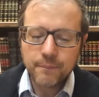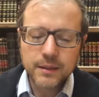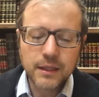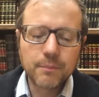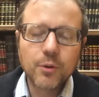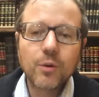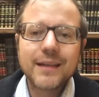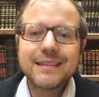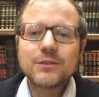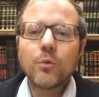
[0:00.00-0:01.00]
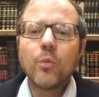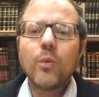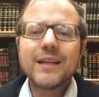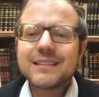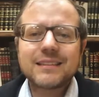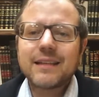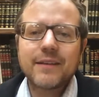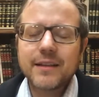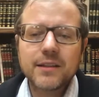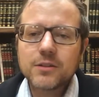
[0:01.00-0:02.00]
Number one is, what does this have
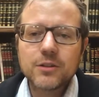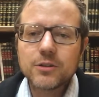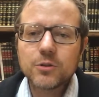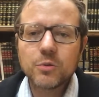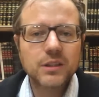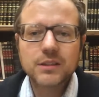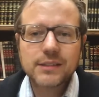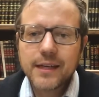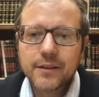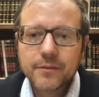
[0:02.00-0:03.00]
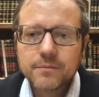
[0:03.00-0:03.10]
anything to do with the Seder?